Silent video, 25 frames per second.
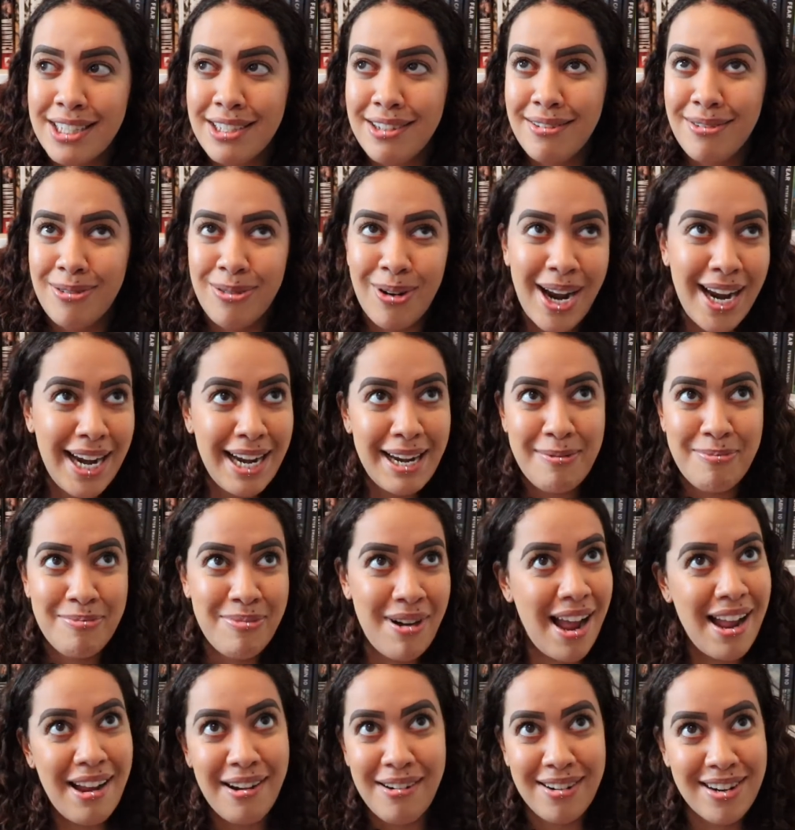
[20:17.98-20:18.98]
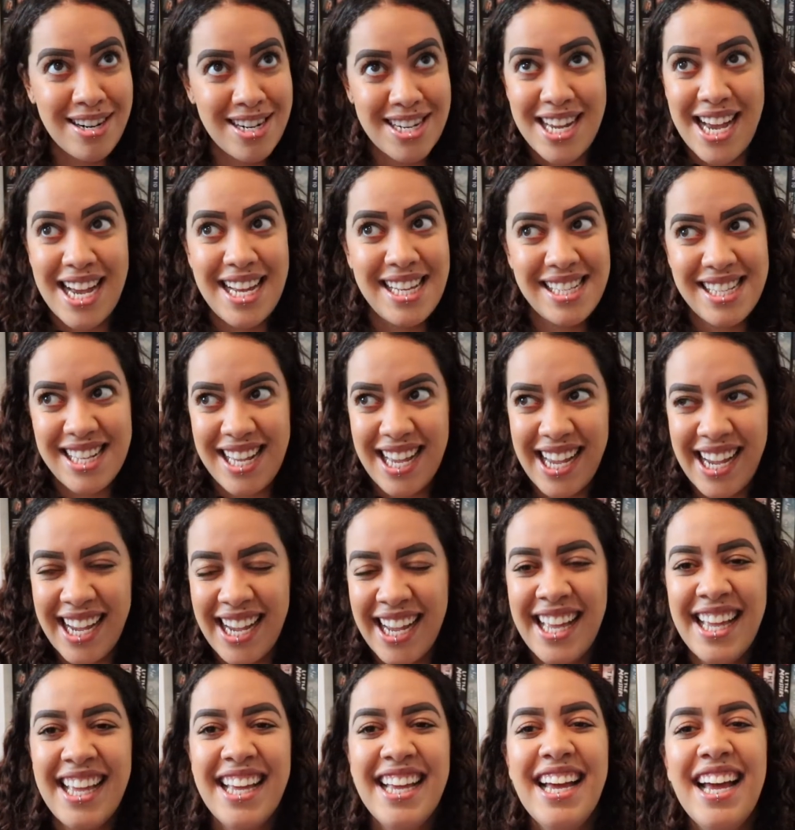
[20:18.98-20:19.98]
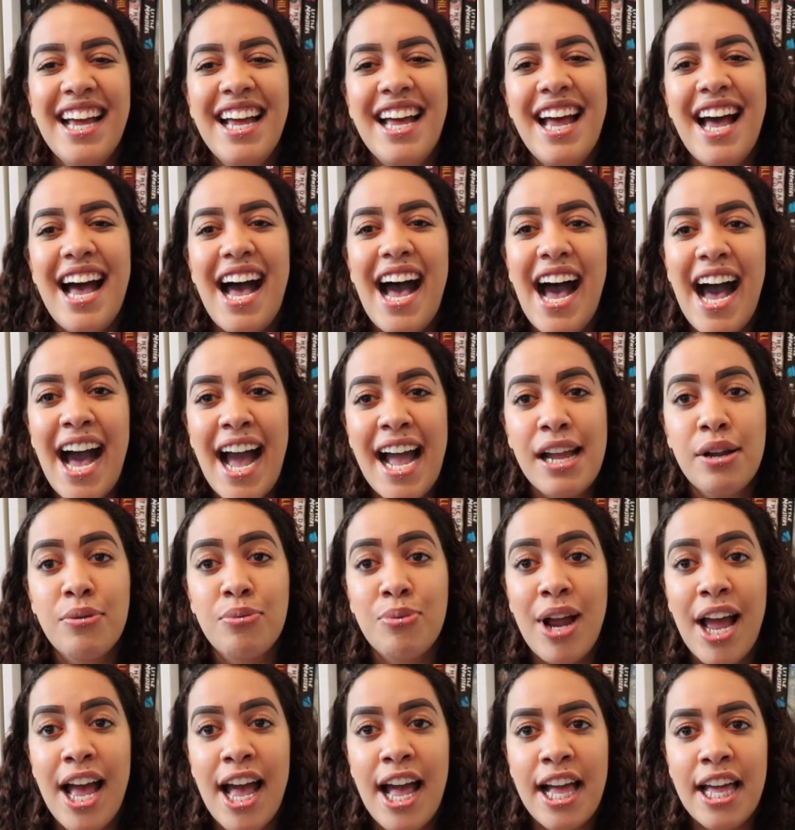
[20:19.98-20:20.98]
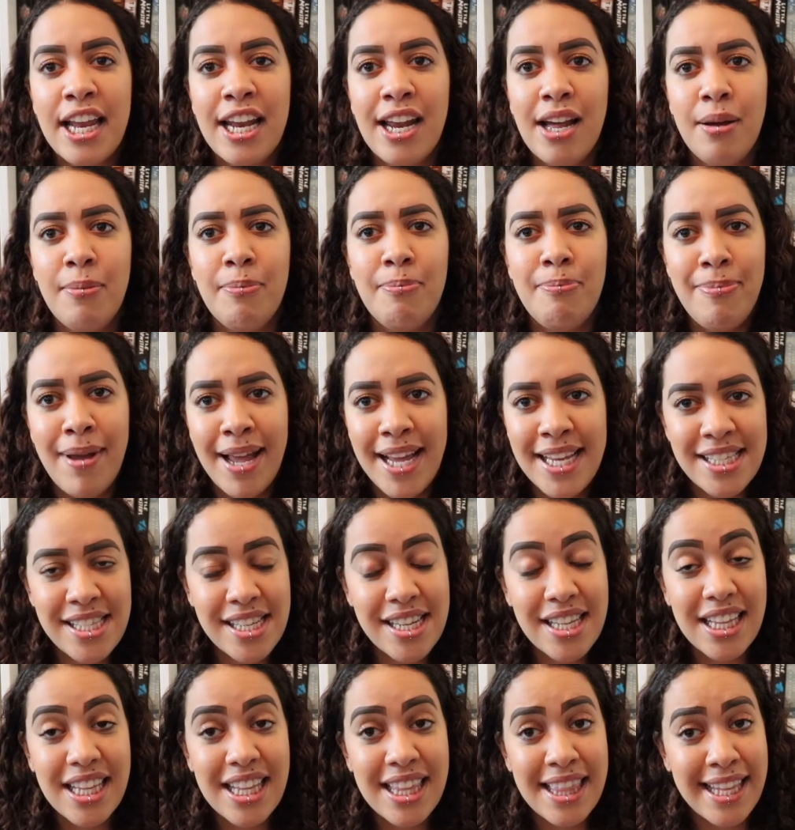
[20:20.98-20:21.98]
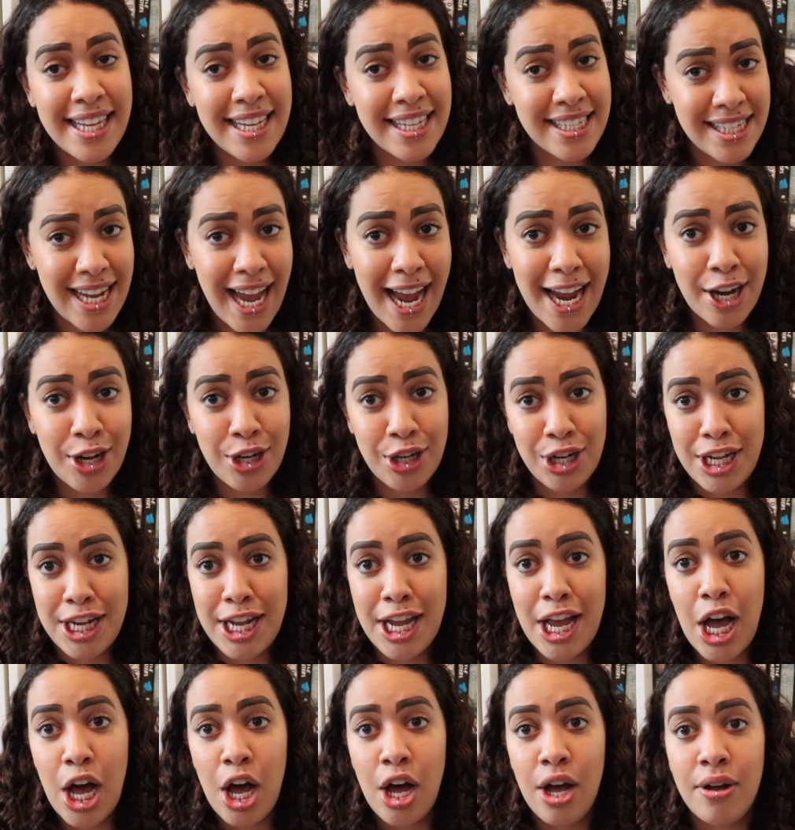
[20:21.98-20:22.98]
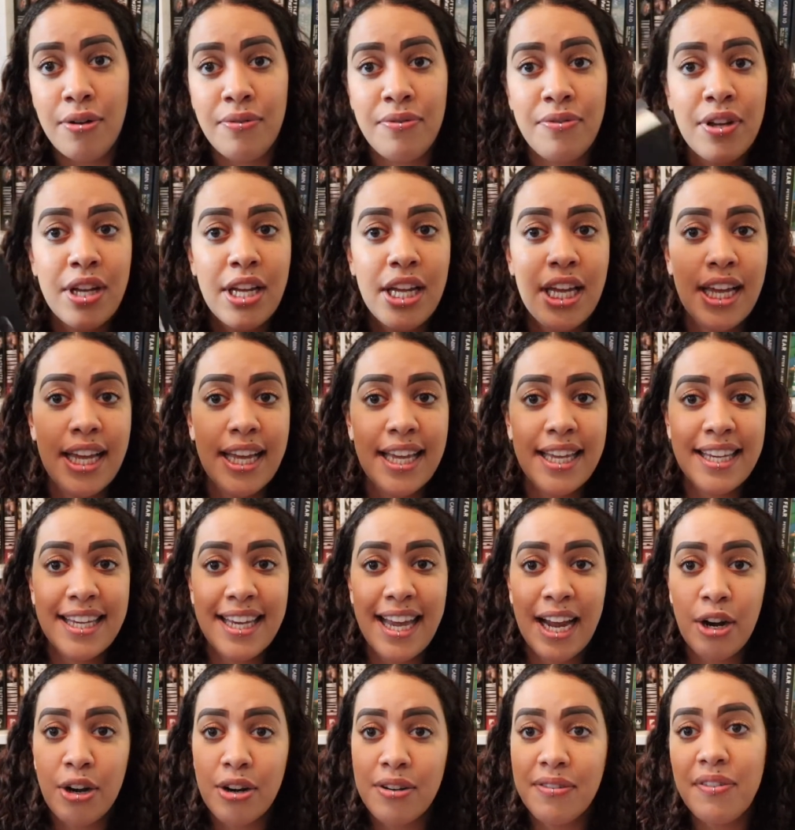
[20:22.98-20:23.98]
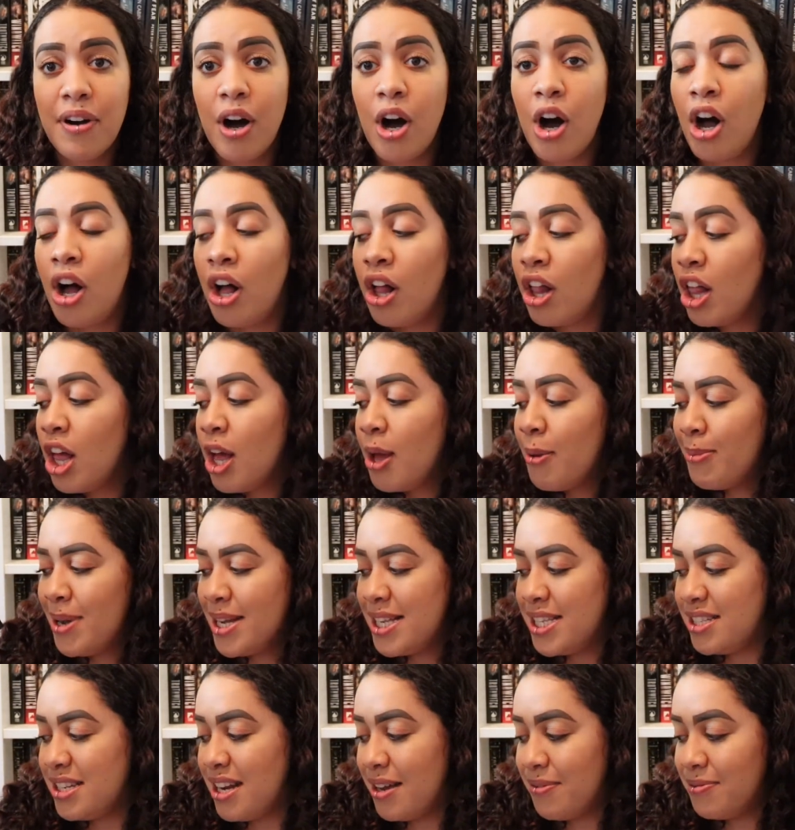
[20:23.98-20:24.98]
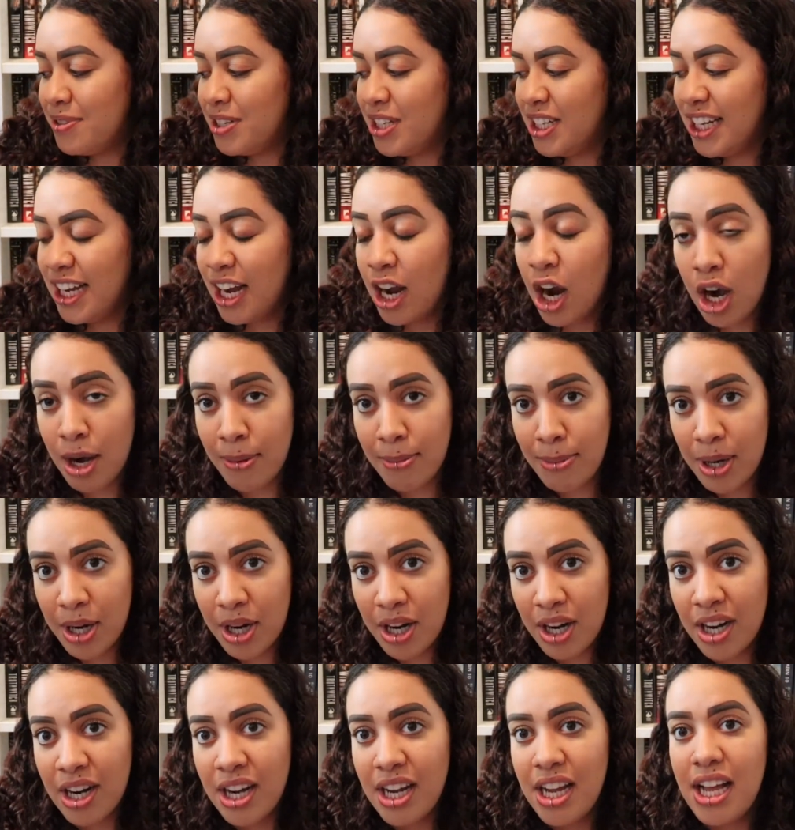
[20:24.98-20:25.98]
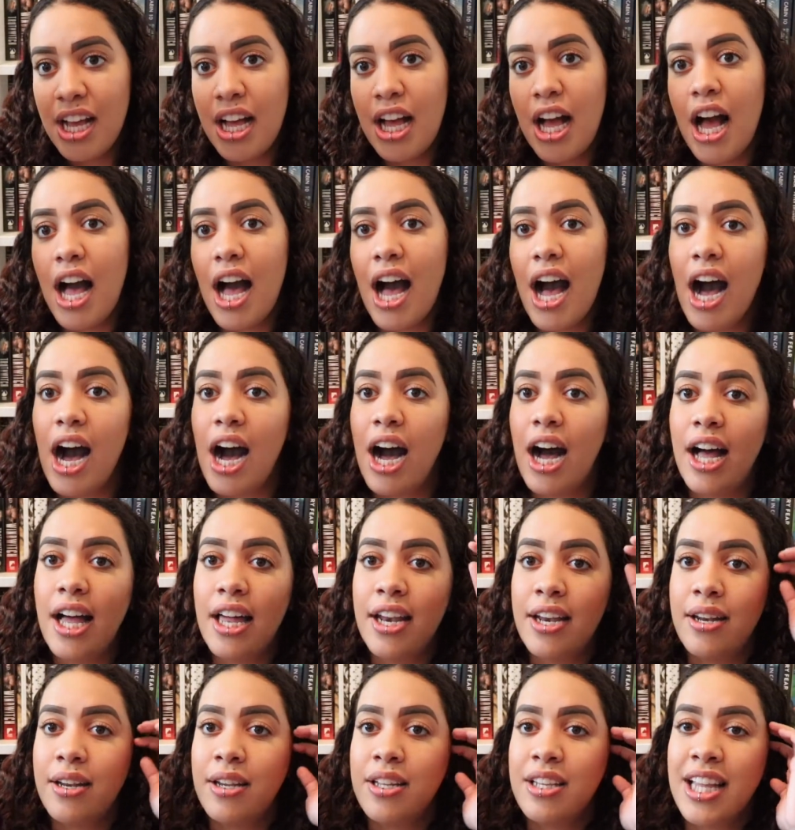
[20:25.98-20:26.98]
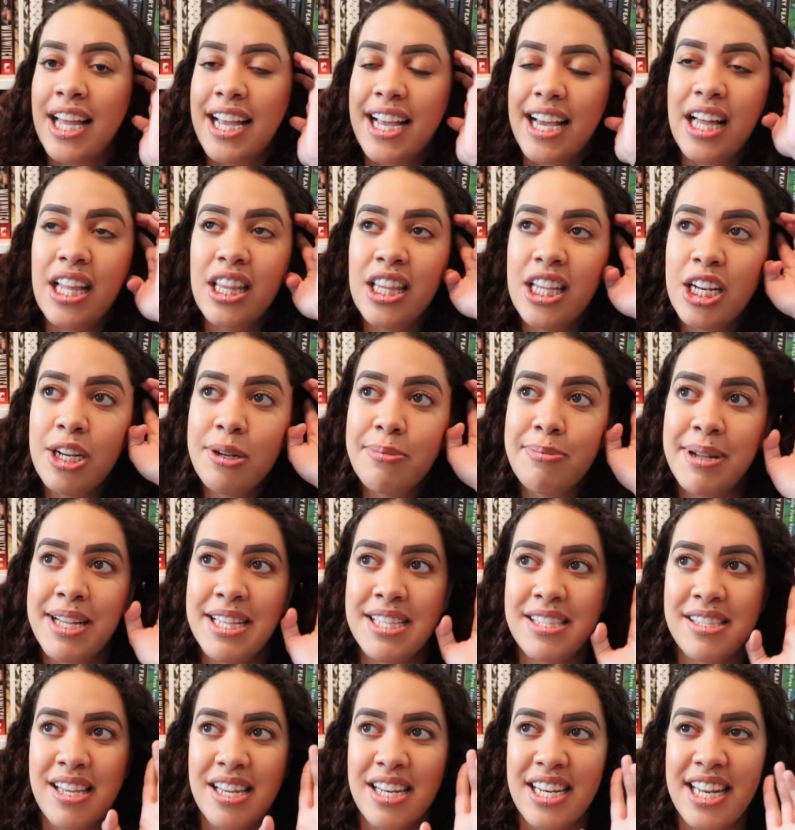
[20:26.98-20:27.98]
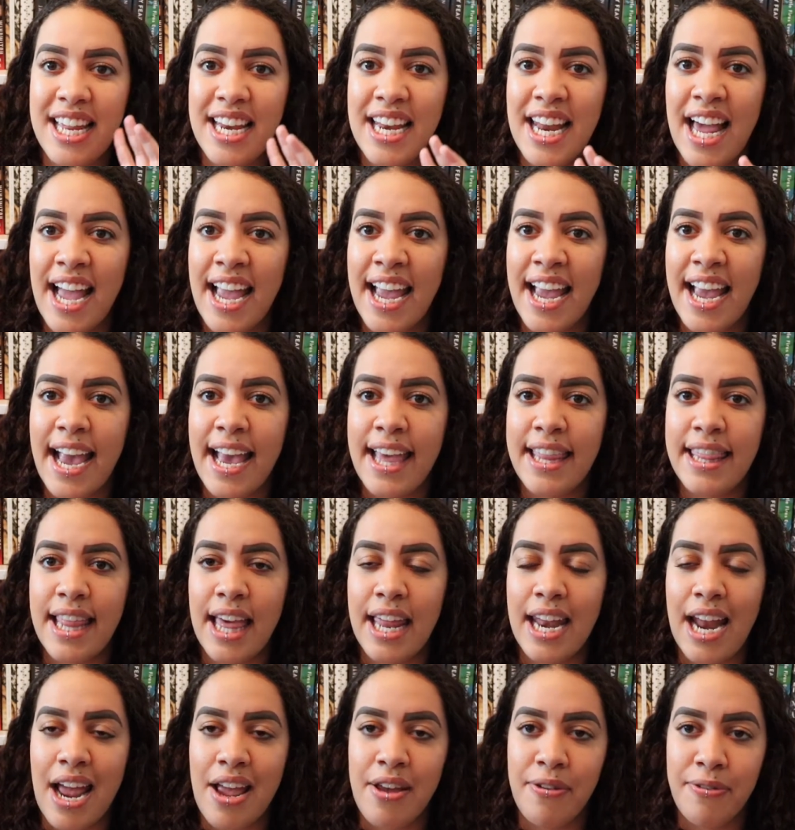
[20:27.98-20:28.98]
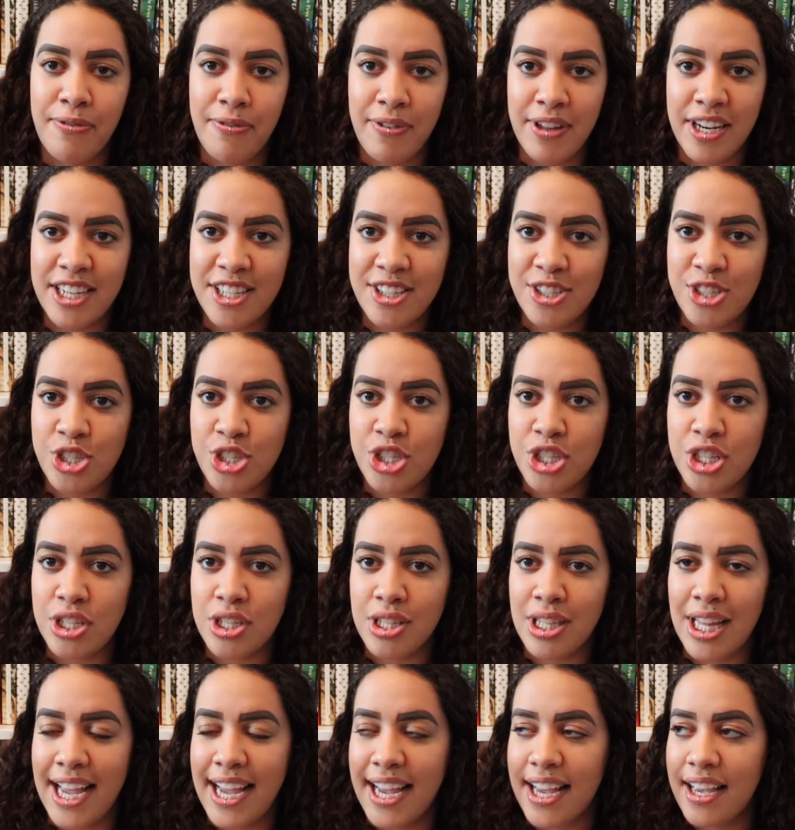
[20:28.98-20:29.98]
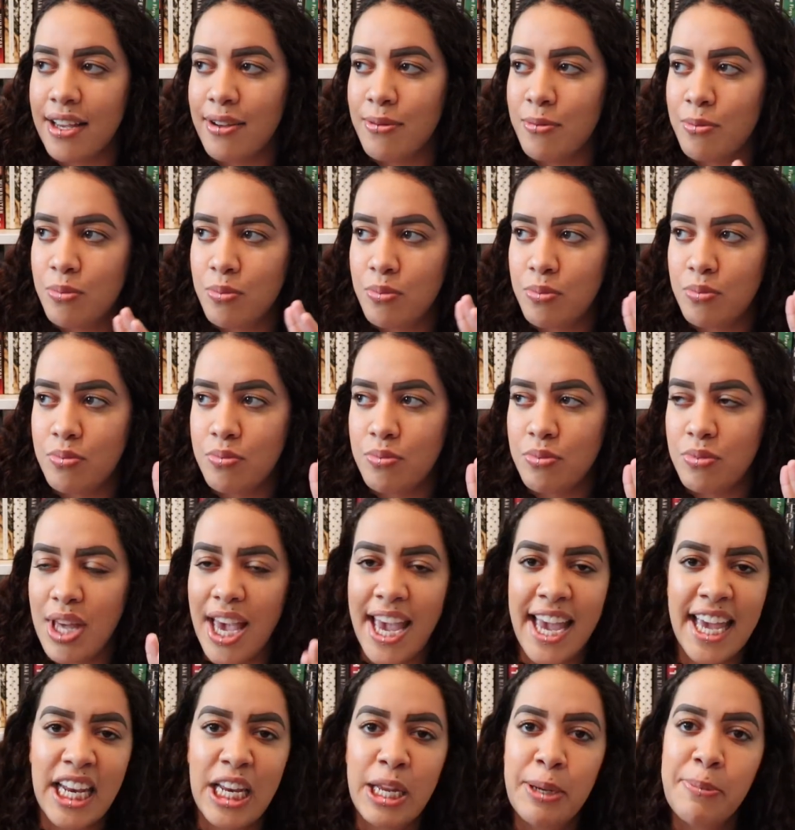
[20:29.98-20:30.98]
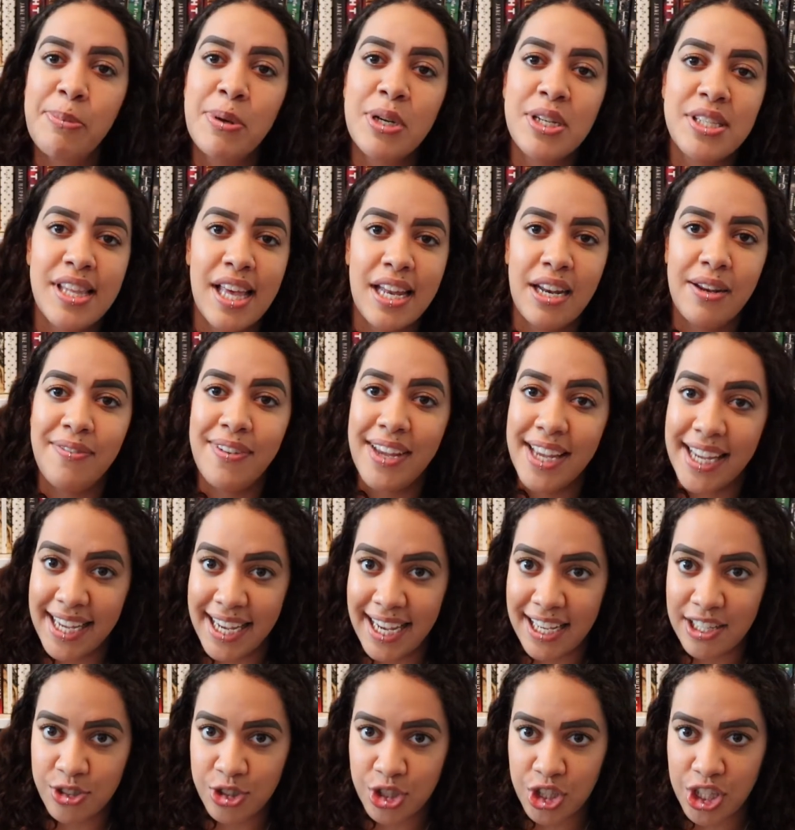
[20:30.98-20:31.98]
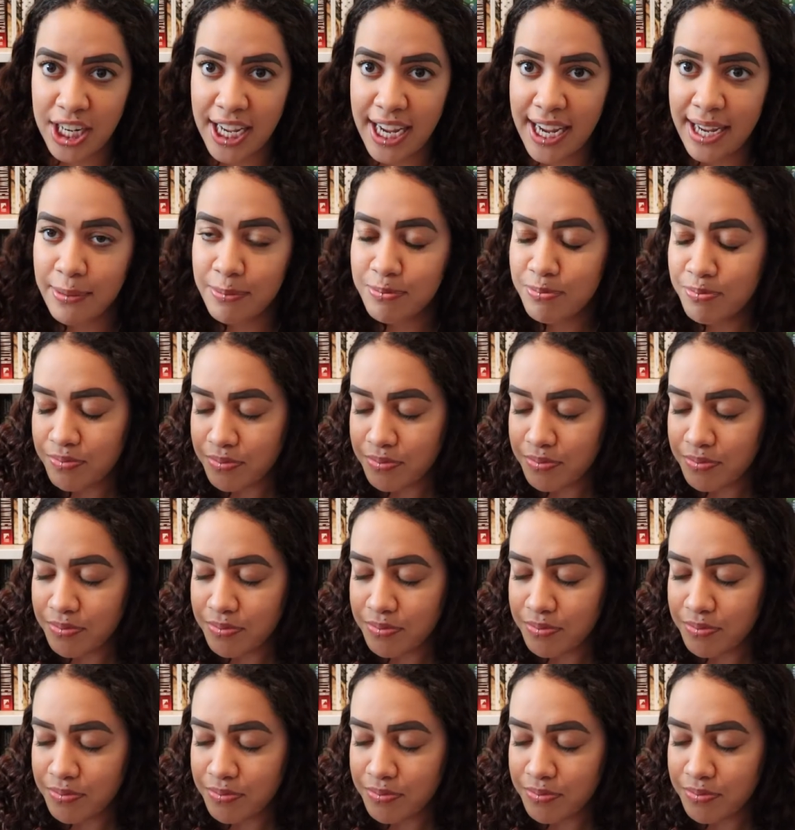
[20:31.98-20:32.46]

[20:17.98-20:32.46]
great at prioritizing. I read basically the entirety of Caraval by Stephanie Garber on like a little bit Sunday night, and then I finished like 80% of it yesterday.